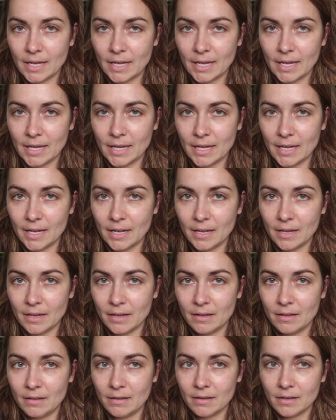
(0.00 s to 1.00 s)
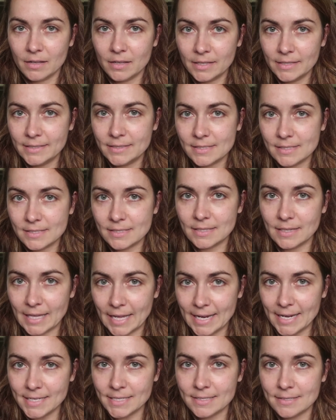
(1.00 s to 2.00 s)
a clean
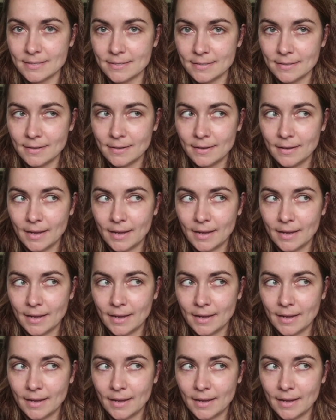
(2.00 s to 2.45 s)
slate,